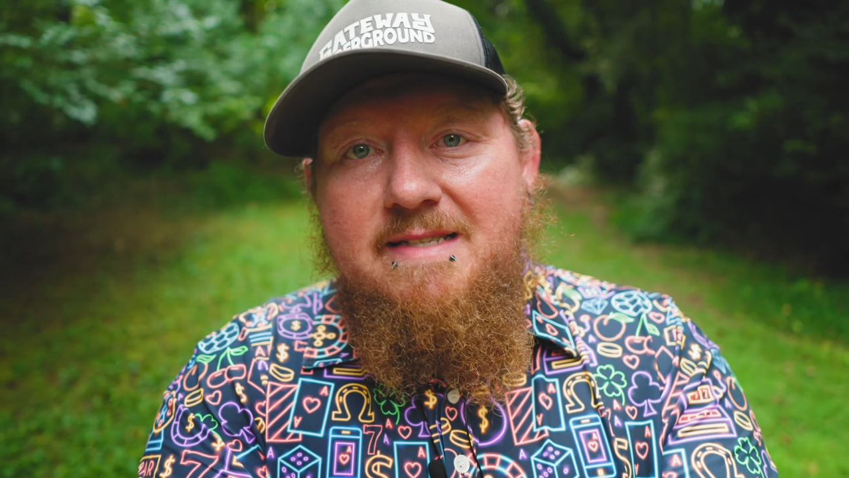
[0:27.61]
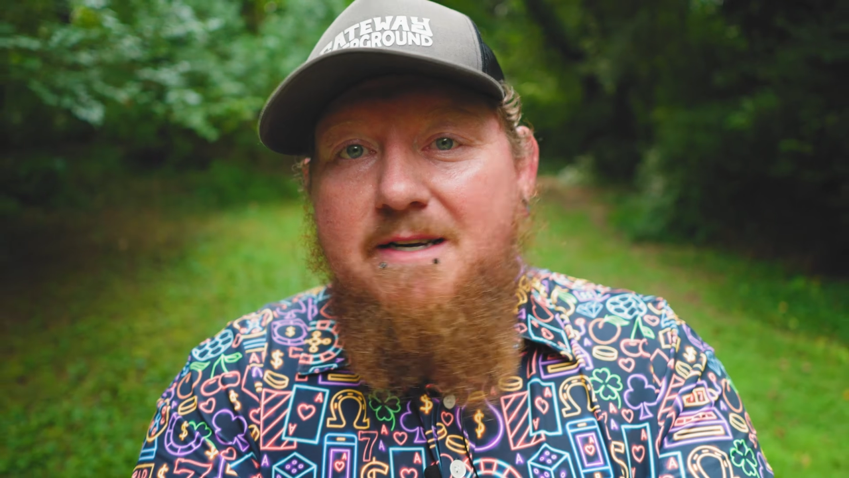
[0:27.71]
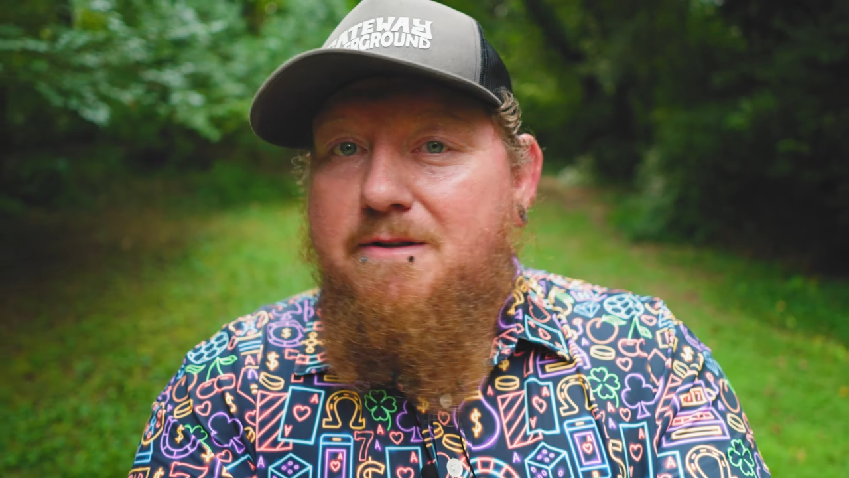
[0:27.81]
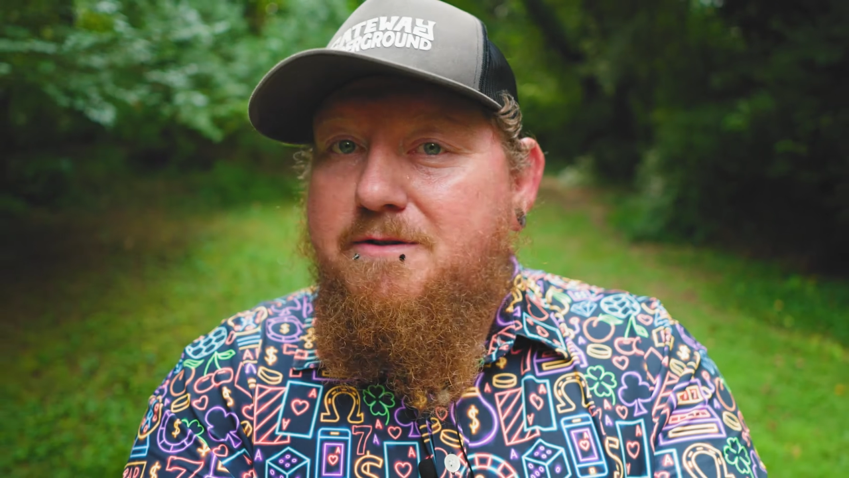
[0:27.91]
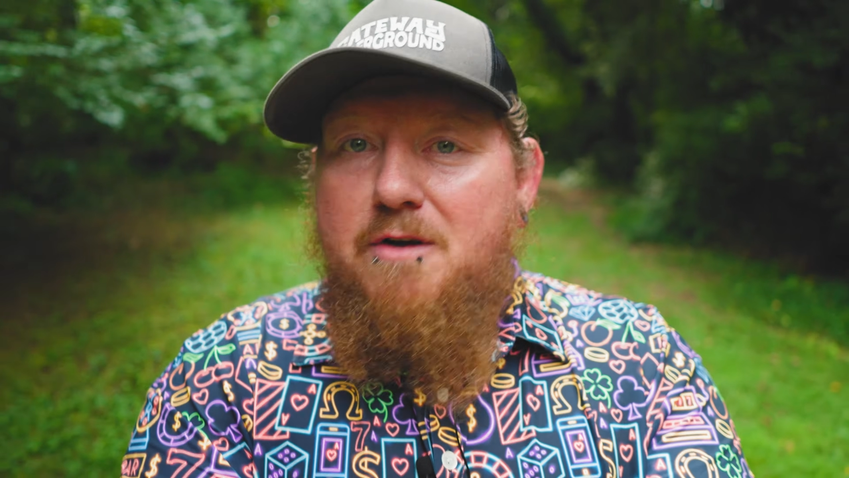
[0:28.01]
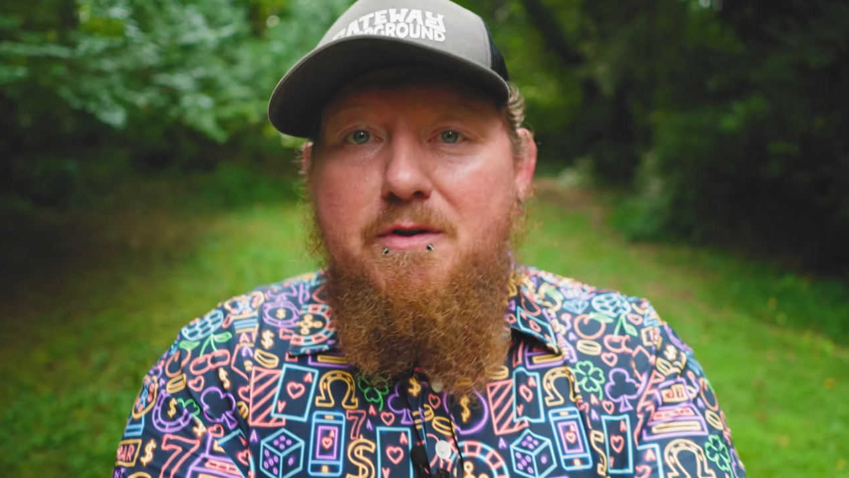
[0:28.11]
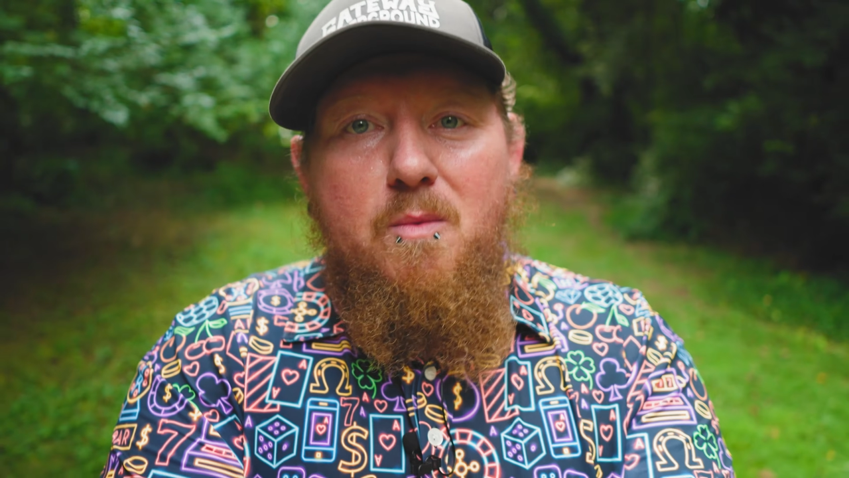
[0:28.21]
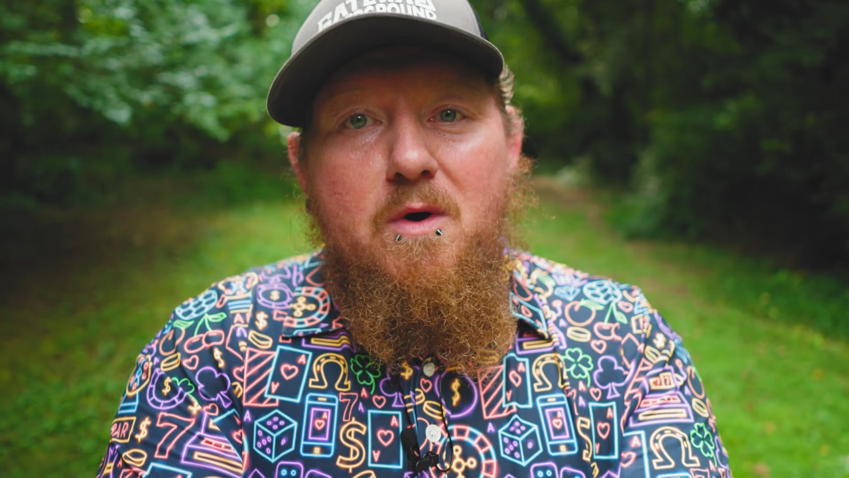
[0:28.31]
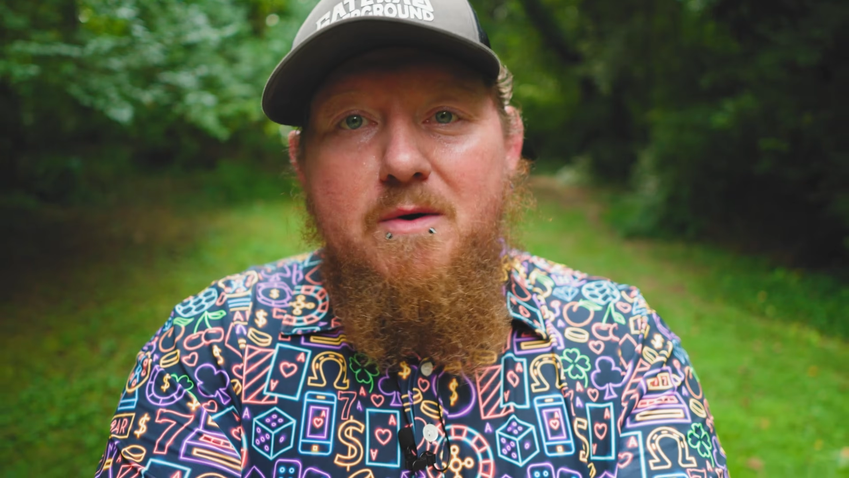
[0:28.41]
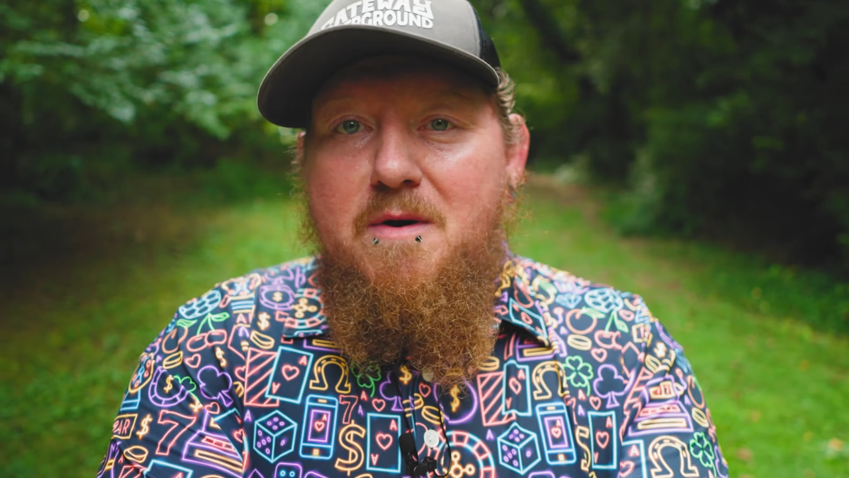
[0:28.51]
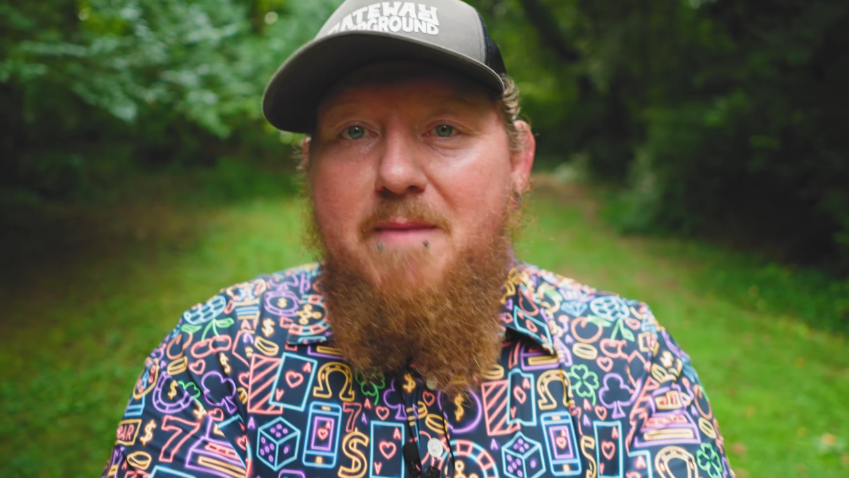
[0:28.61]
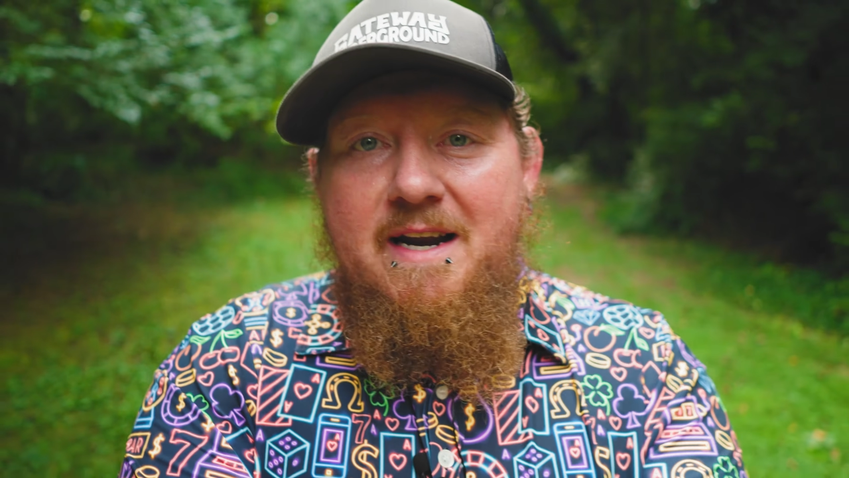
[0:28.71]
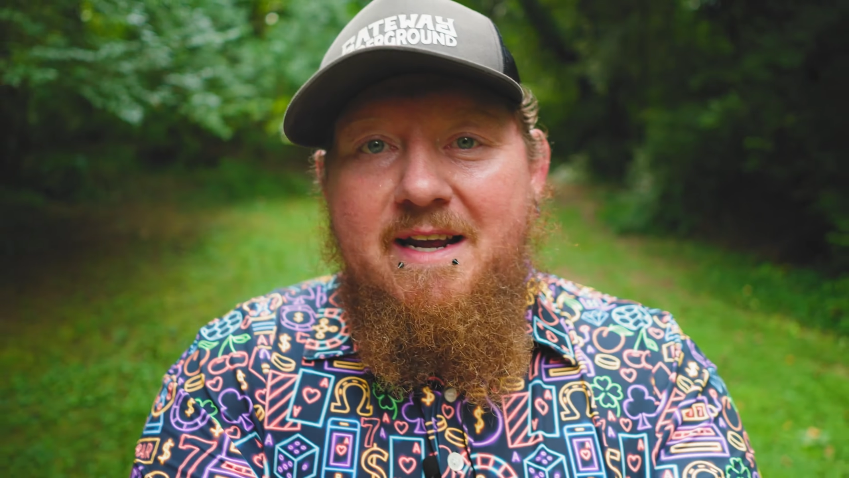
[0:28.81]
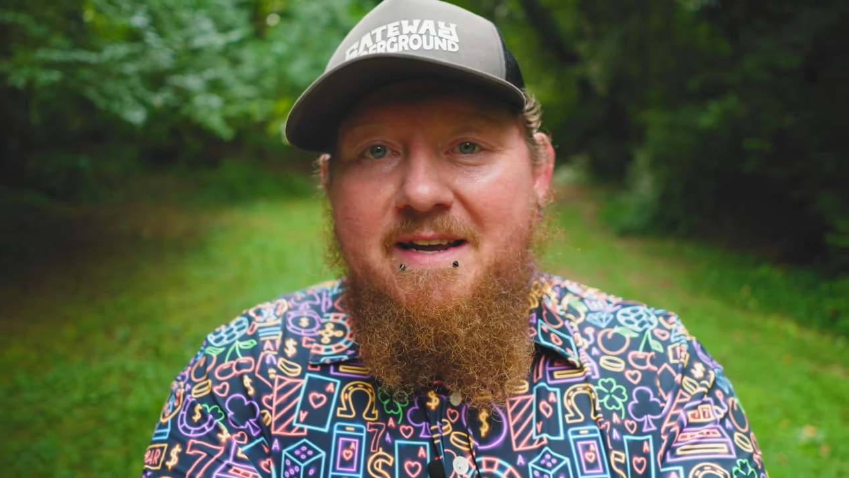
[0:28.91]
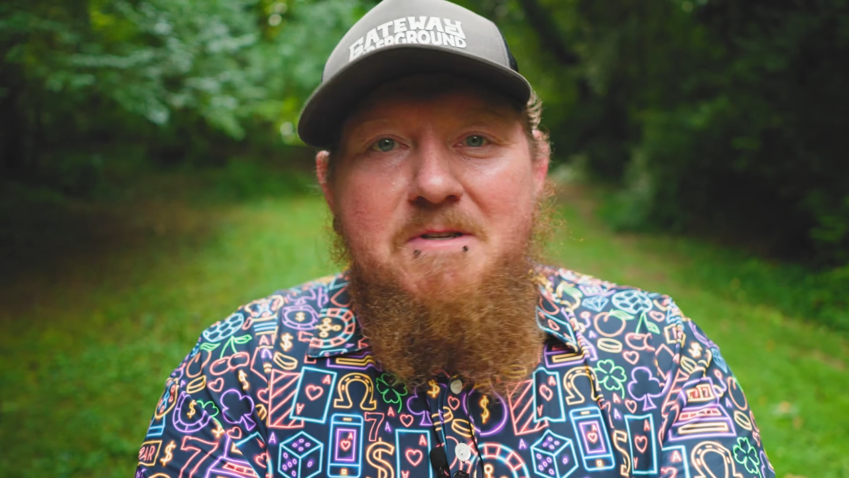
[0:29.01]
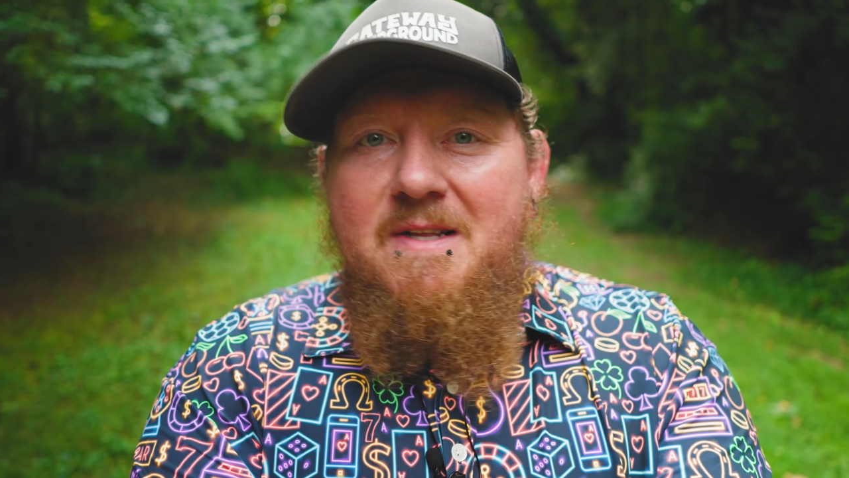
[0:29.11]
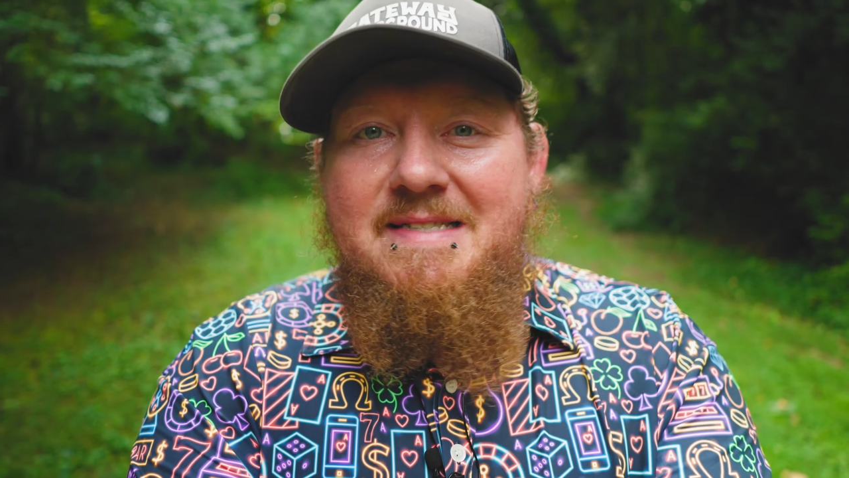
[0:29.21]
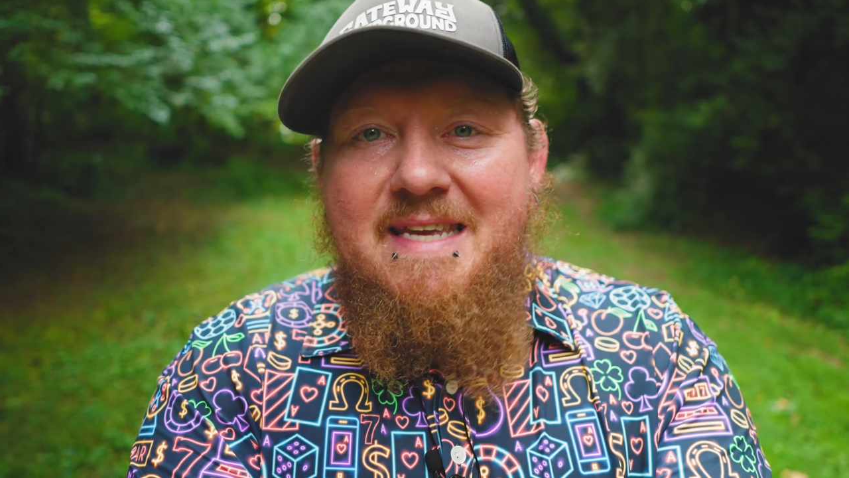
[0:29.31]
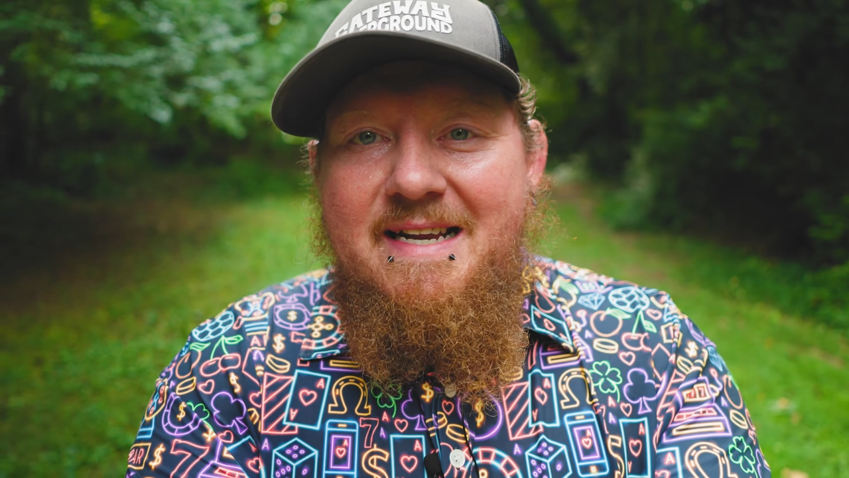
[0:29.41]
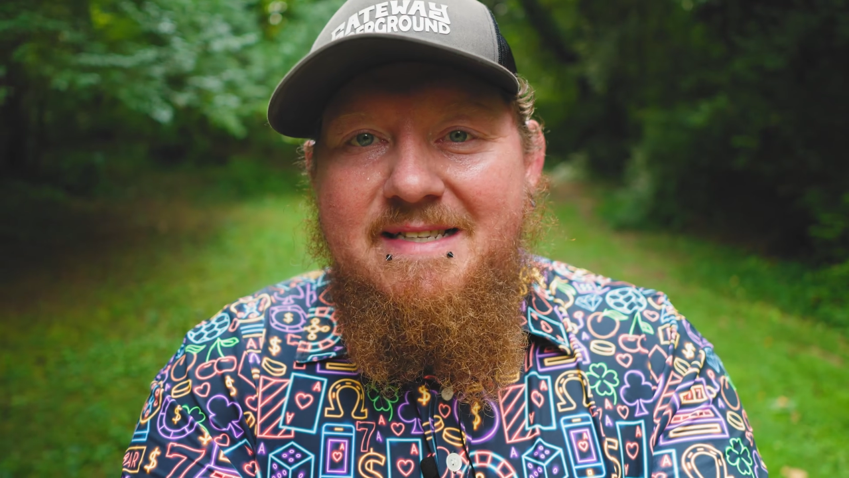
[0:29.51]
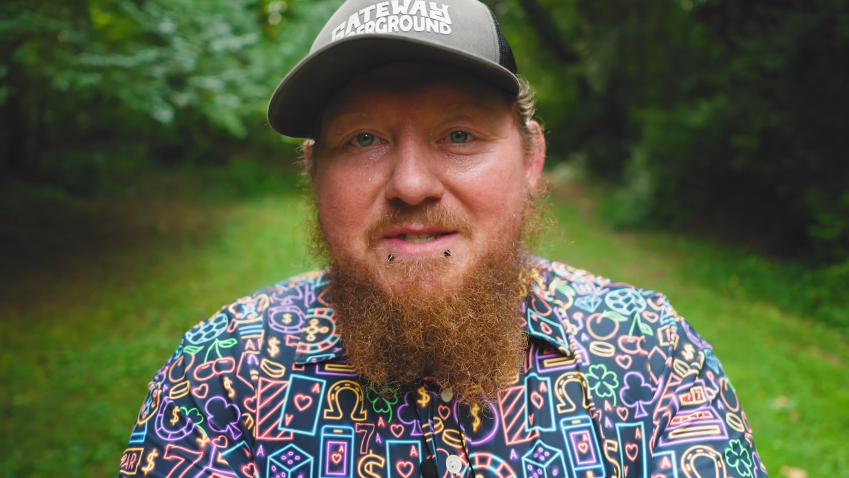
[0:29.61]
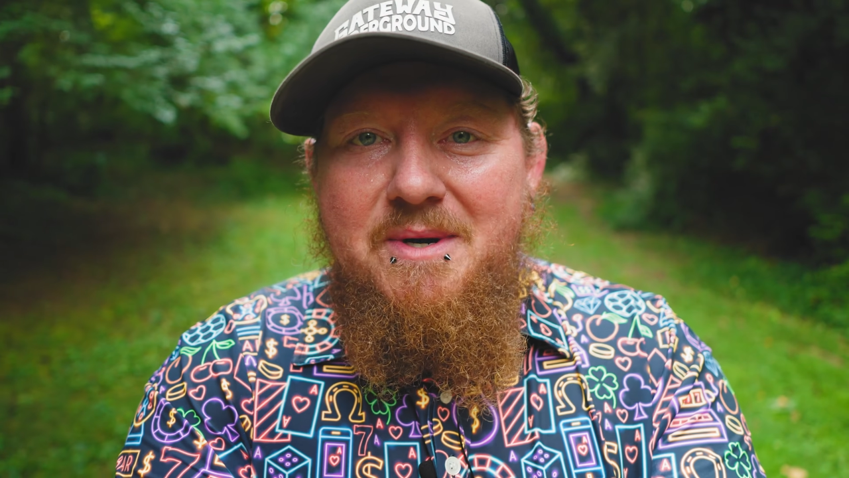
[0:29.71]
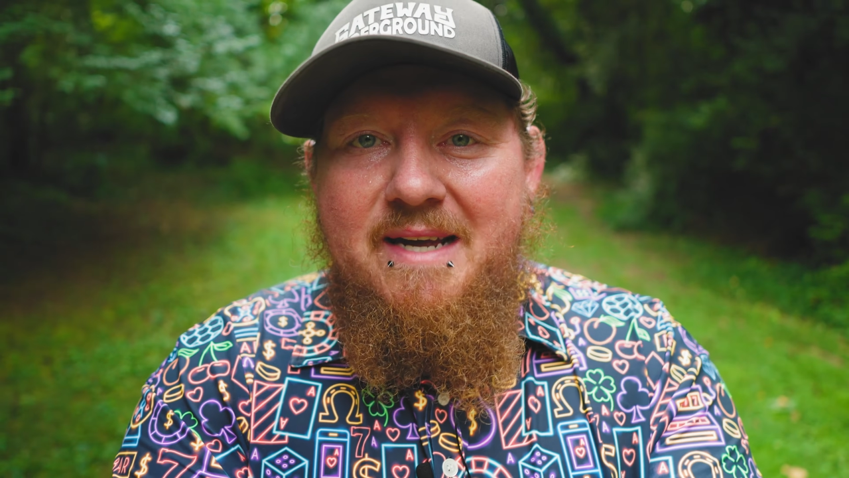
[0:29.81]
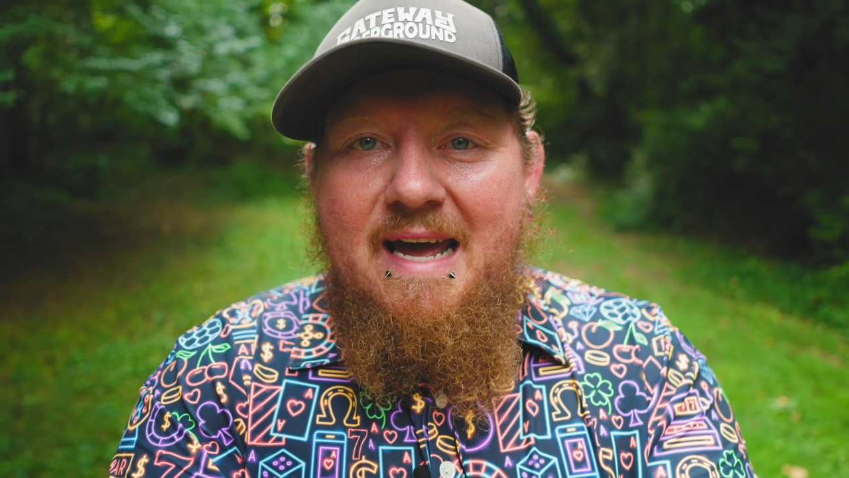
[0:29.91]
until there's only 1 remaining. So let's get into it,